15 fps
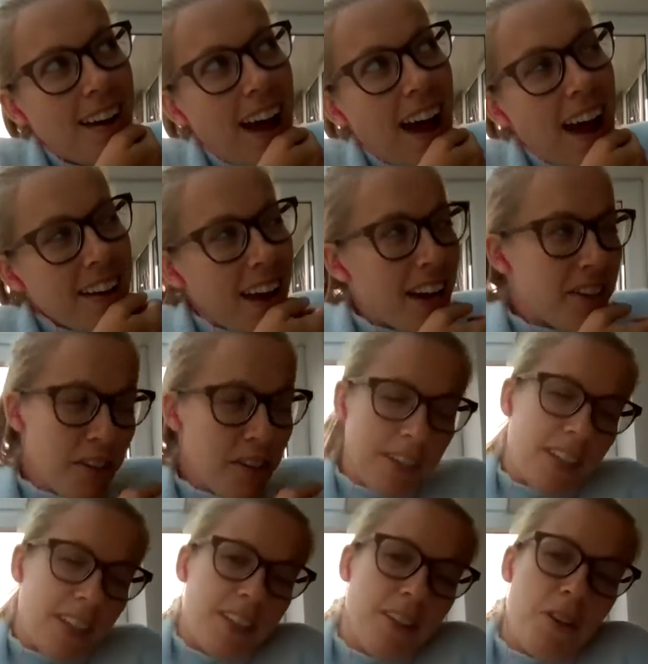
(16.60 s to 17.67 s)
I don't
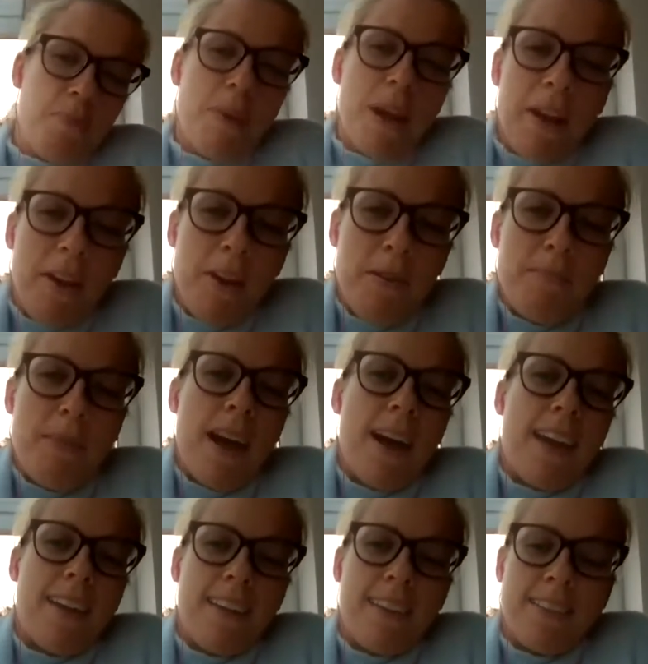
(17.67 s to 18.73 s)
really look back on
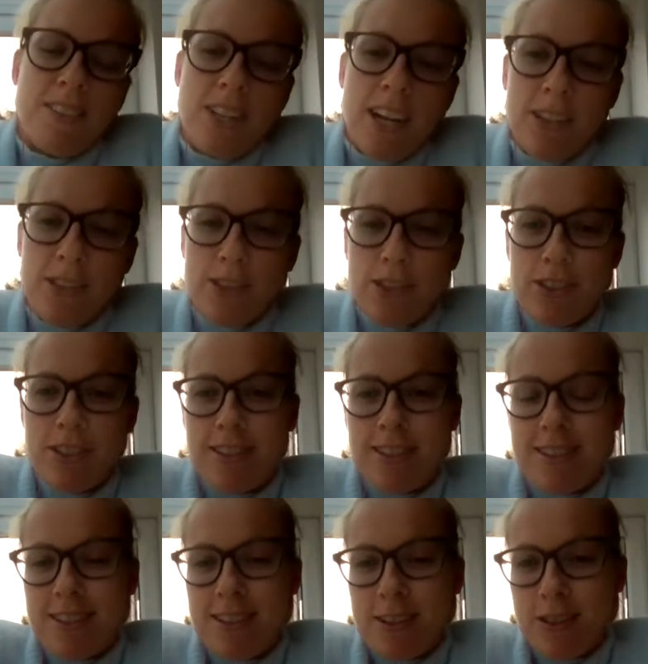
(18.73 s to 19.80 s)
my childhood
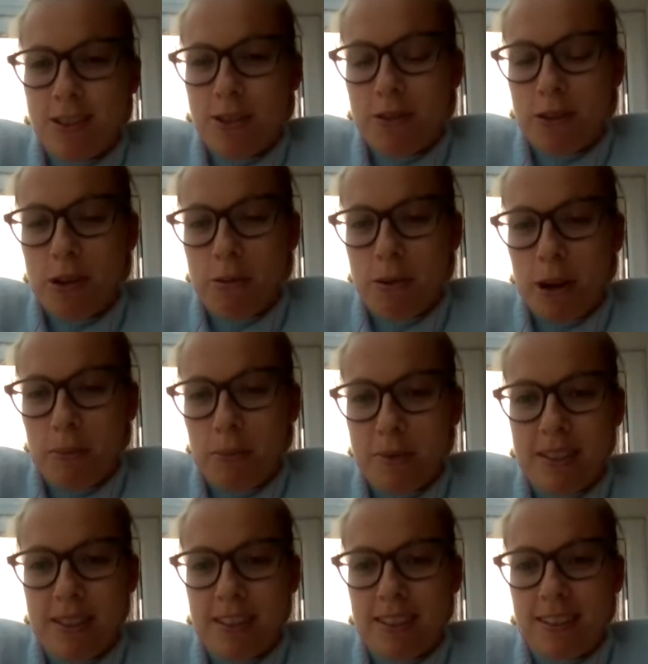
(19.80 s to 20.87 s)
as overcoming
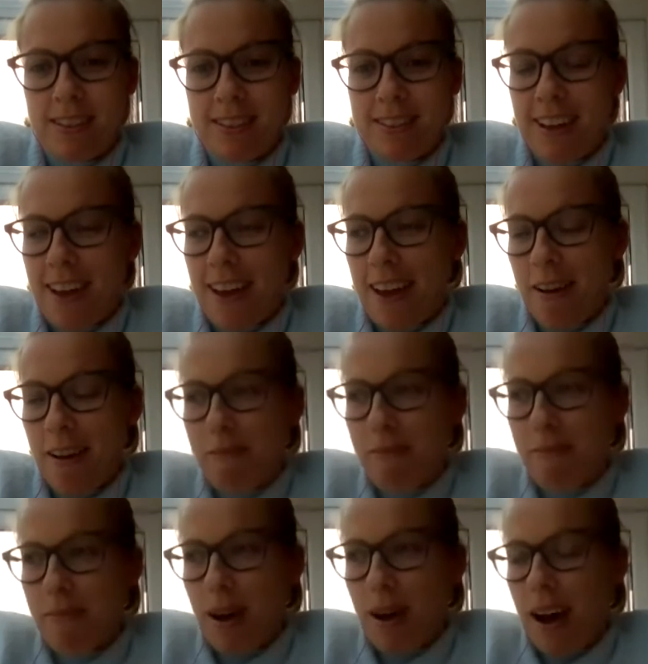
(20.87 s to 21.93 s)
obstacles.
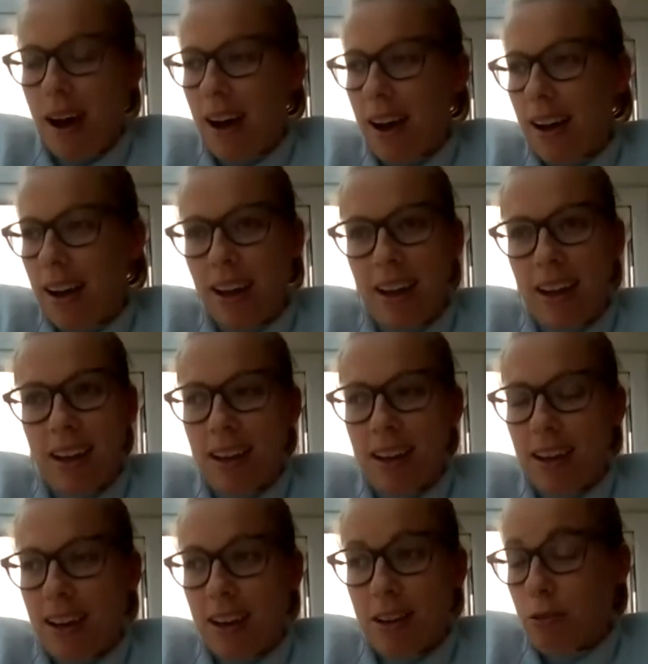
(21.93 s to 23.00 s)
I
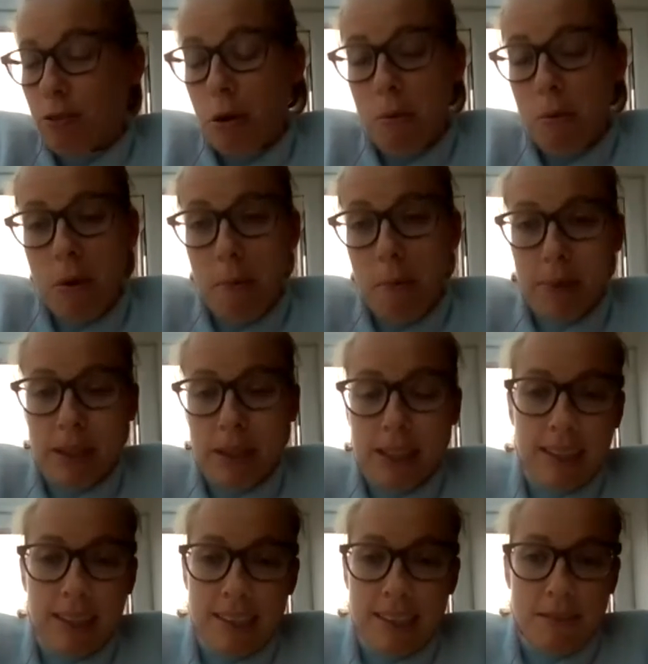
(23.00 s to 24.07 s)
grew up
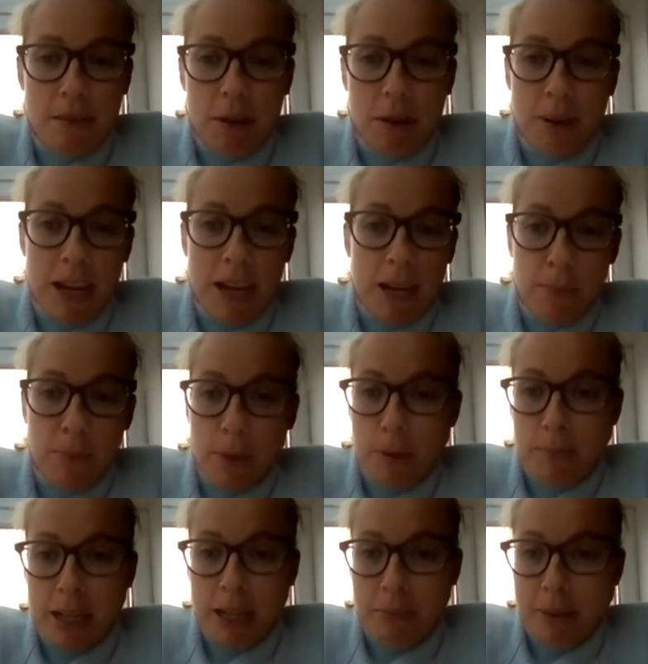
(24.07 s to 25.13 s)
completely surrounded by
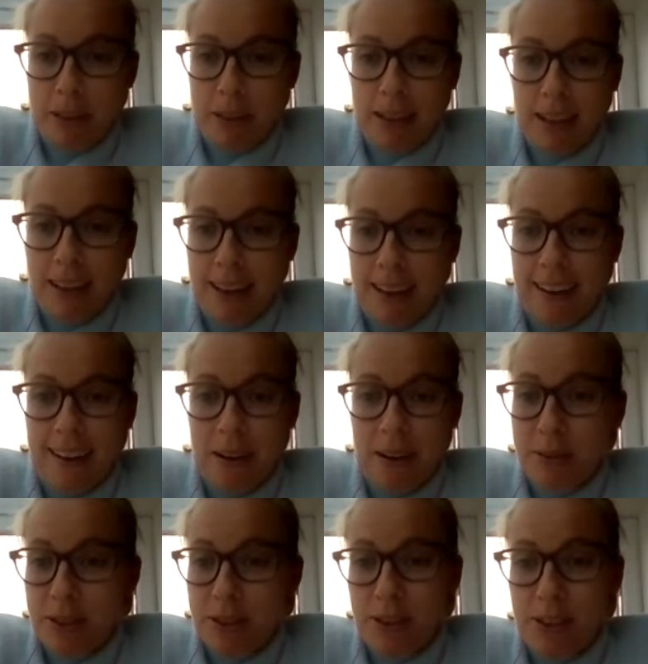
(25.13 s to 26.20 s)
able-bodied people. I
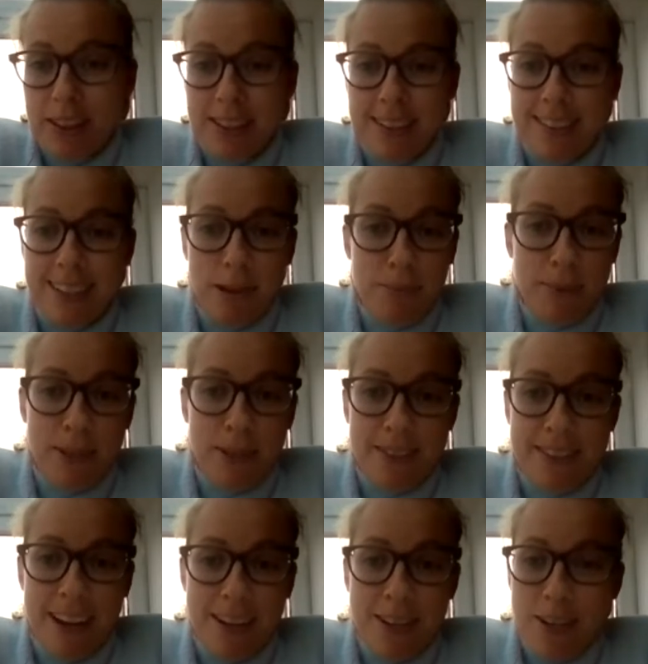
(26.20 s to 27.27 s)
was the only disabled
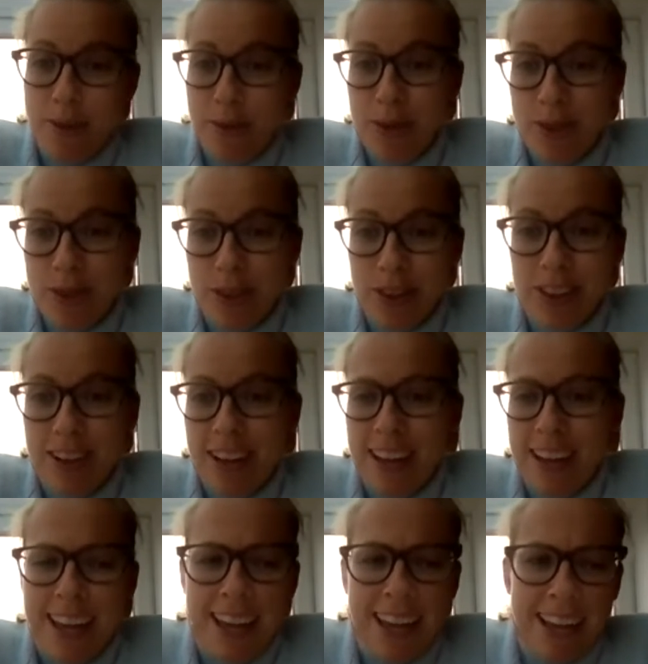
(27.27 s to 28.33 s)
person I knew, so
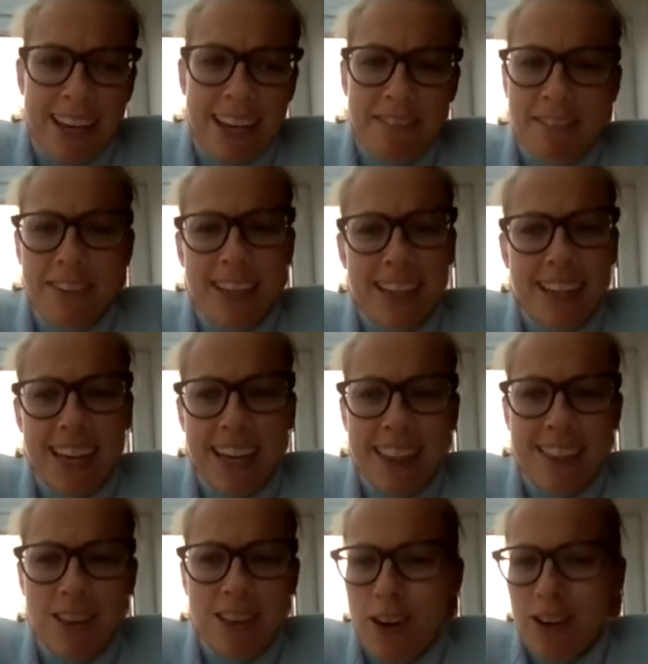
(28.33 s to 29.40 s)
I never really
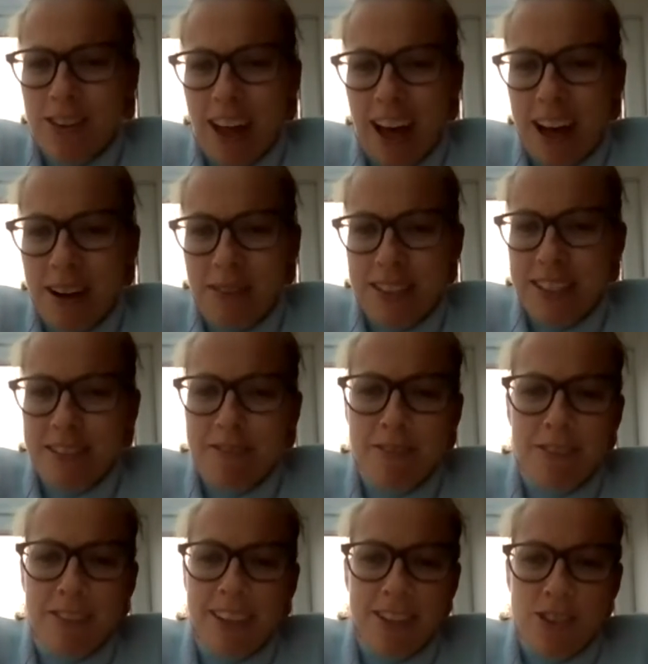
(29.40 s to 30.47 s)
thought that I was
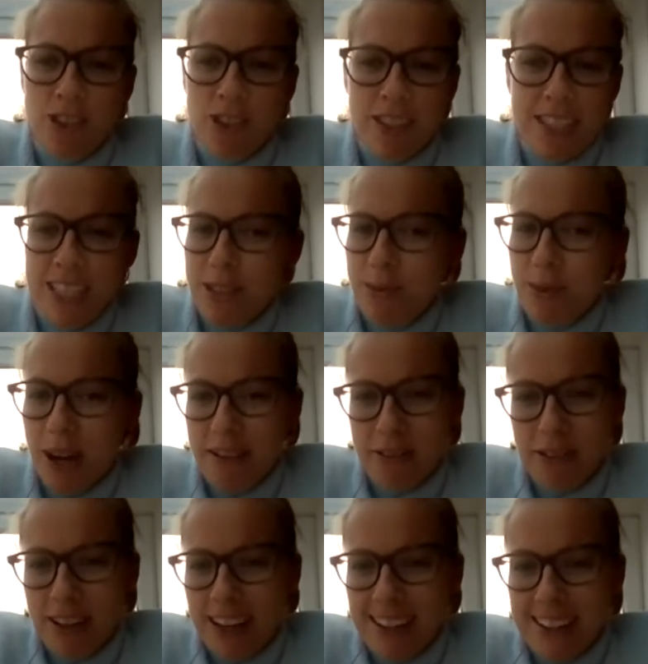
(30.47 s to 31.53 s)
different. I just did what
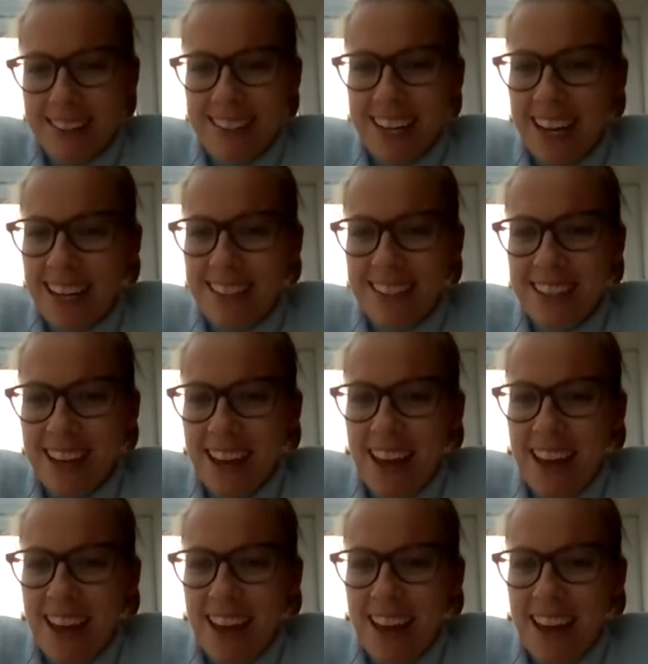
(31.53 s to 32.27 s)
everyone else did.